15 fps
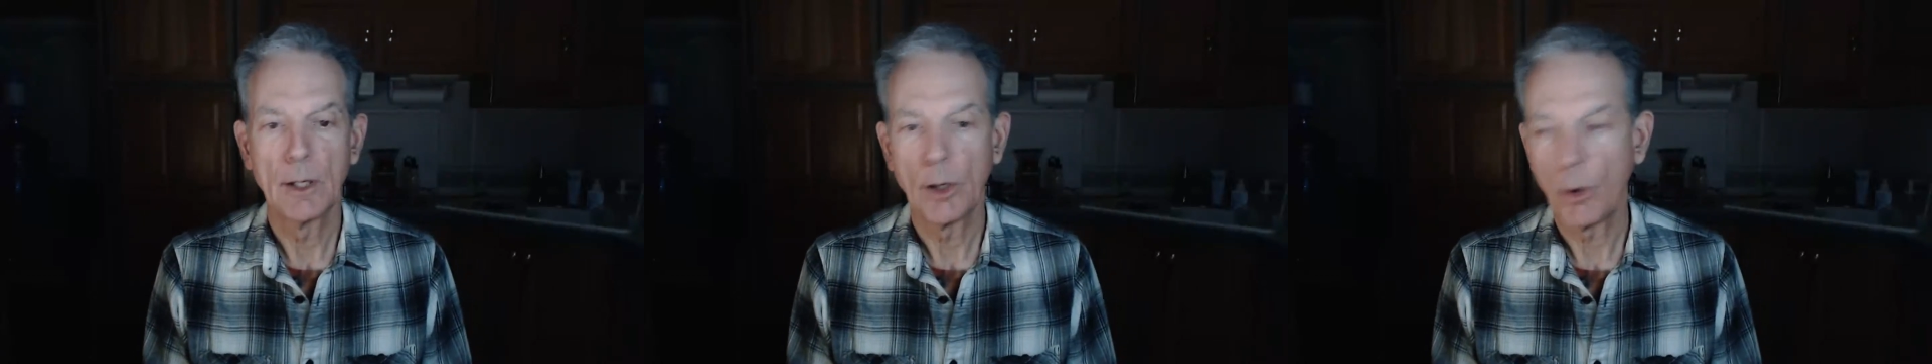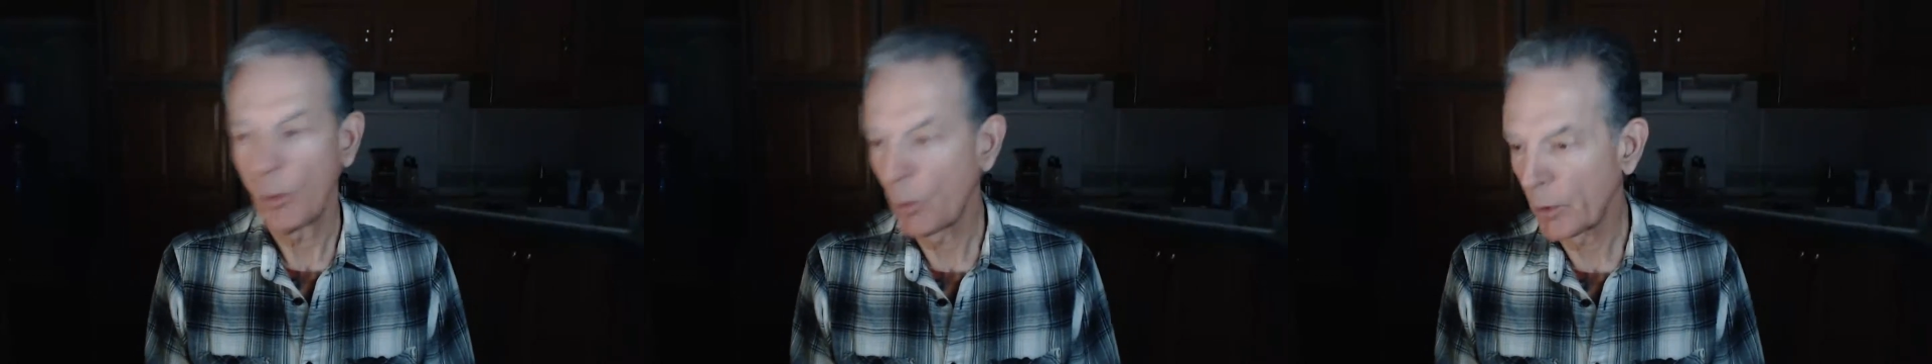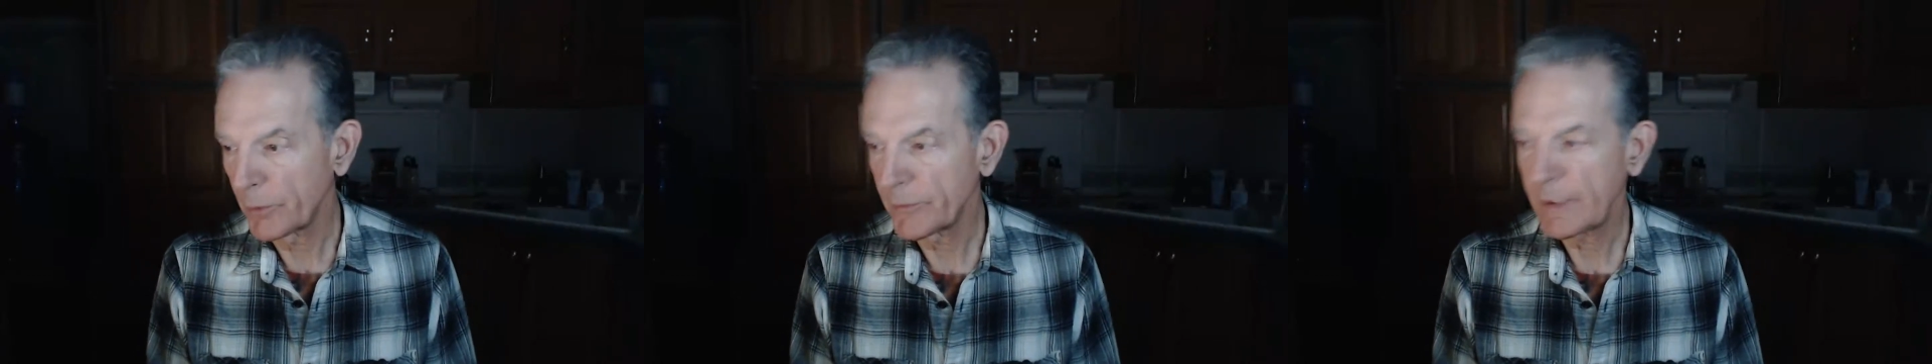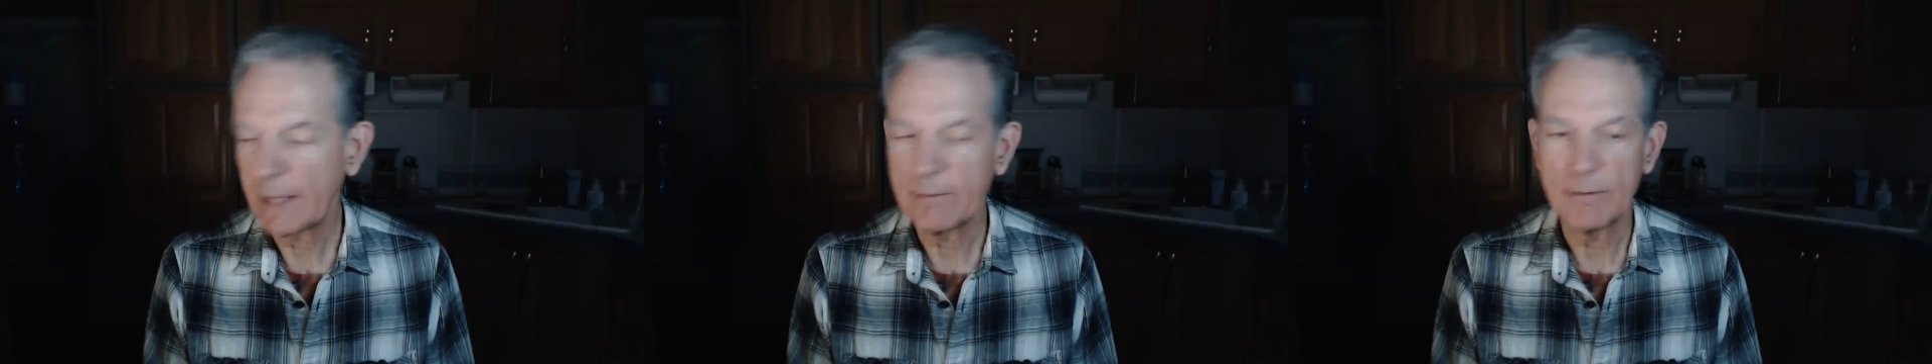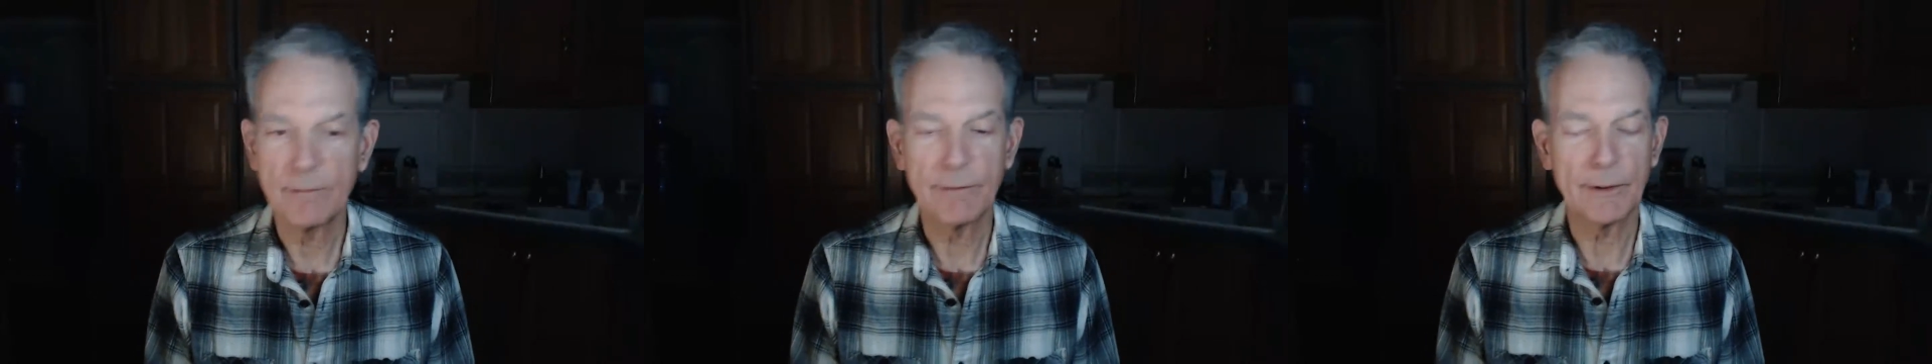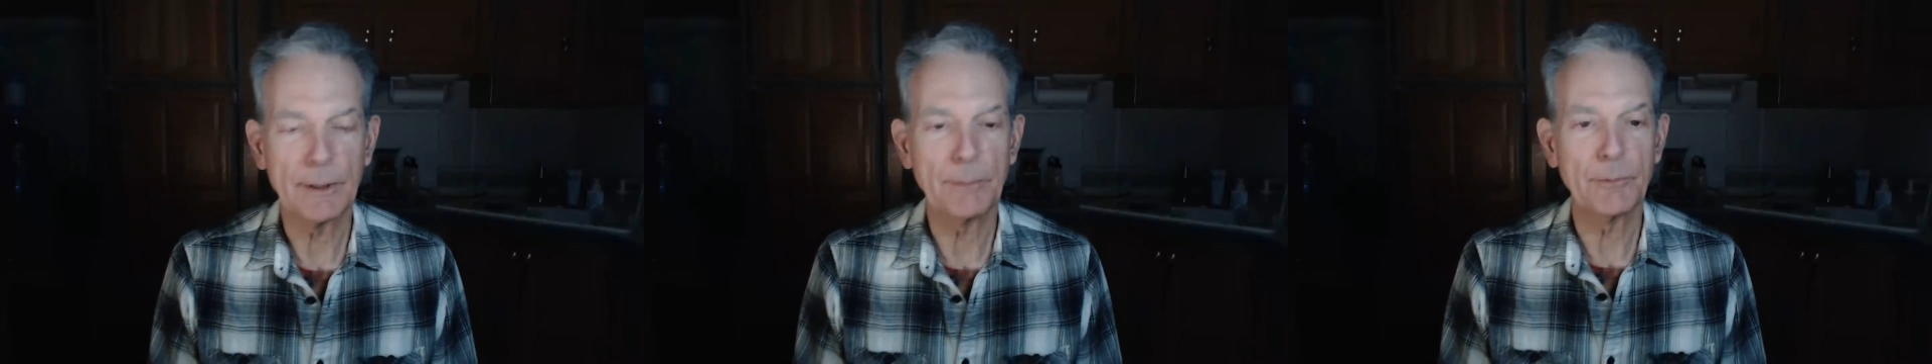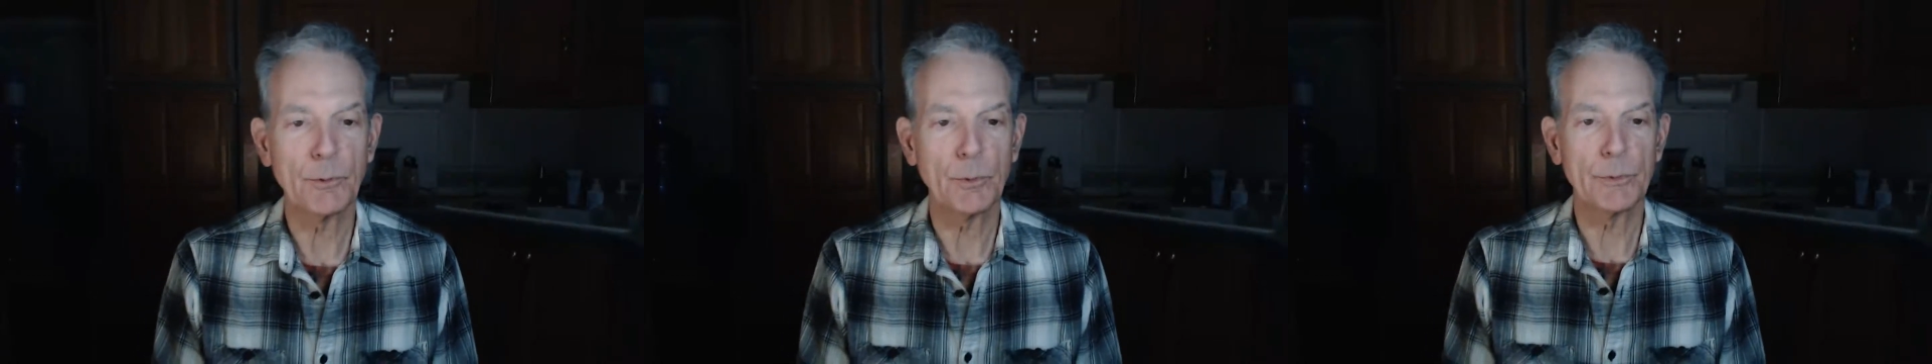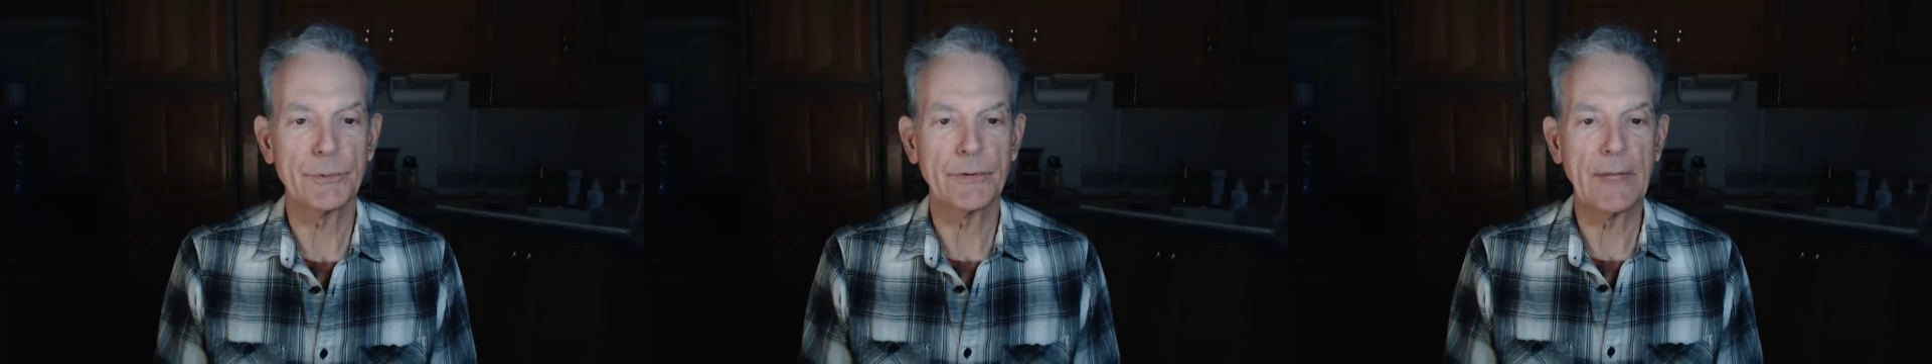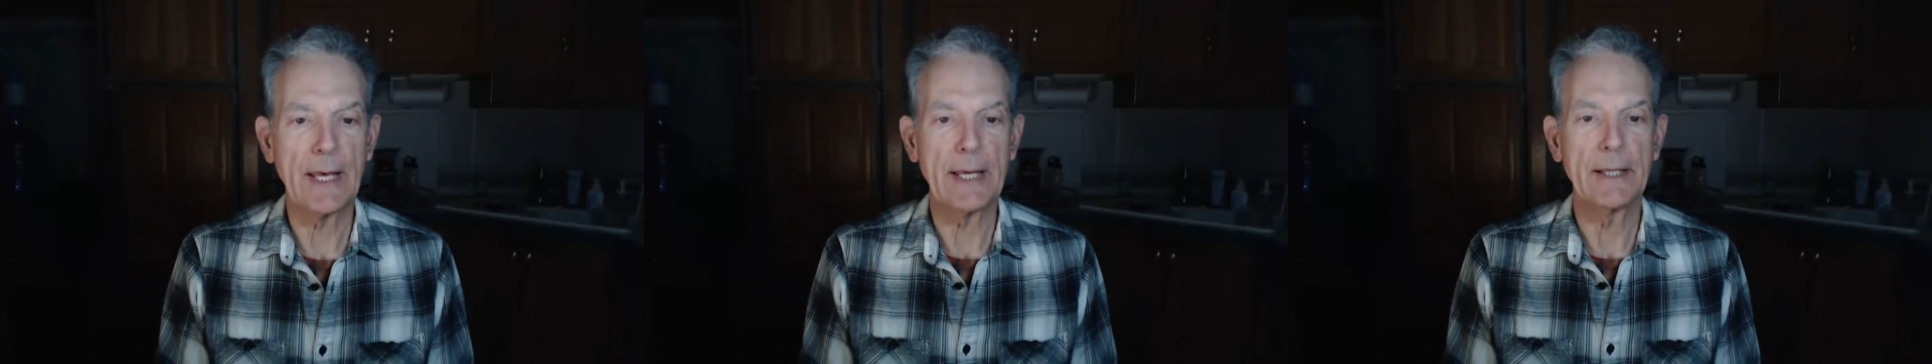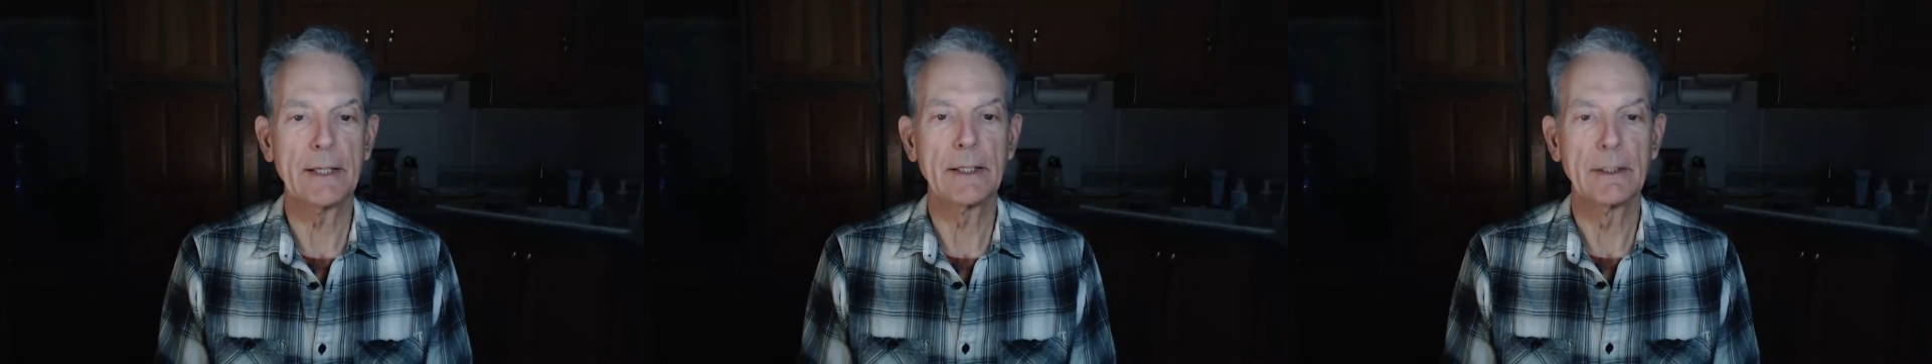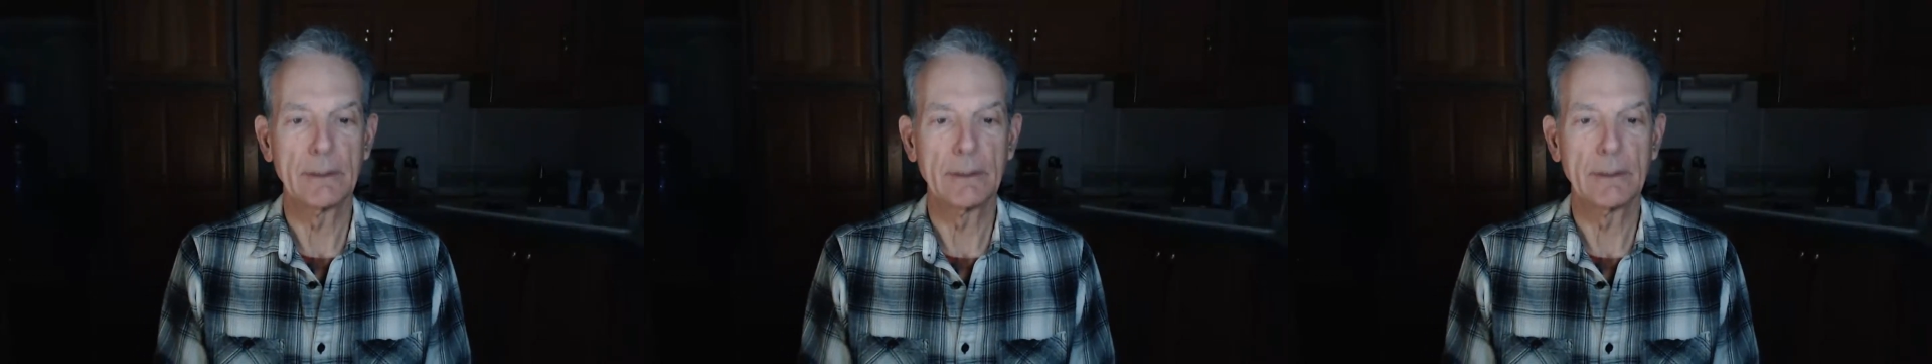Or as David Phillips will say,